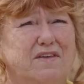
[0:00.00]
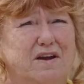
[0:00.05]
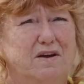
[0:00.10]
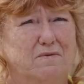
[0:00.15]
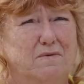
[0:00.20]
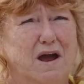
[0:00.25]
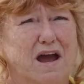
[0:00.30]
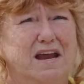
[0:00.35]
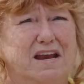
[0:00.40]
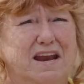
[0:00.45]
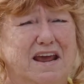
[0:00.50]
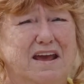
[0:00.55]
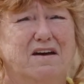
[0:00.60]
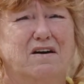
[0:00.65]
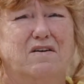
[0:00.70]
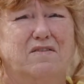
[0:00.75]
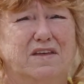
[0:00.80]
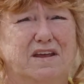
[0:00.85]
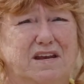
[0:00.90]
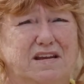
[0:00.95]
there right
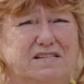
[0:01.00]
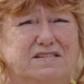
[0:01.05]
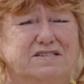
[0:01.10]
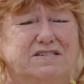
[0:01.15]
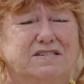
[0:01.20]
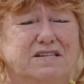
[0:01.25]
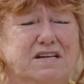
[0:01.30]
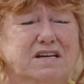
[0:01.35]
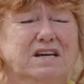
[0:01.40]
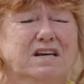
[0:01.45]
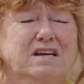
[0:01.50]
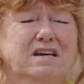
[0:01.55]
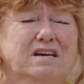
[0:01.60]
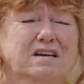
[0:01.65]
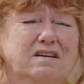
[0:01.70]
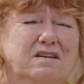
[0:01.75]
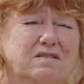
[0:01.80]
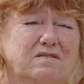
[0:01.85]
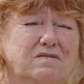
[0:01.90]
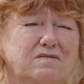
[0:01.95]
now that is
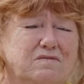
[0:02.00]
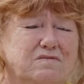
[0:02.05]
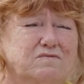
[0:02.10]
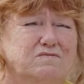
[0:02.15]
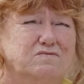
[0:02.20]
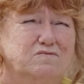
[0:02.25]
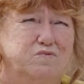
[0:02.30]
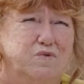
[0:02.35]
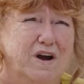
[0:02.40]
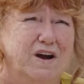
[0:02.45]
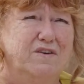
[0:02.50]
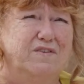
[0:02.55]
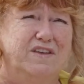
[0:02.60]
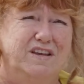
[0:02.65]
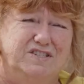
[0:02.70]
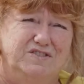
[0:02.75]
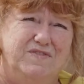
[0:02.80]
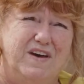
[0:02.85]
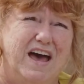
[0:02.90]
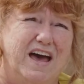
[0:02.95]
where
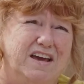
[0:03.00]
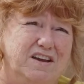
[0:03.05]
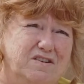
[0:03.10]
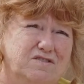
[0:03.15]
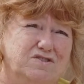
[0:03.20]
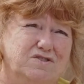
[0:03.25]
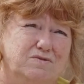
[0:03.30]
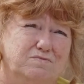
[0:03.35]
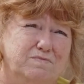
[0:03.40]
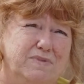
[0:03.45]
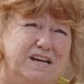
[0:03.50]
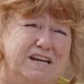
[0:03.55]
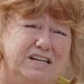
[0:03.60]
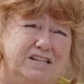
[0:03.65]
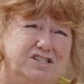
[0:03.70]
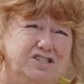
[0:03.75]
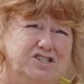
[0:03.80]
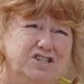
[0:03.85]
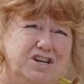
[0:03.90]
these values are being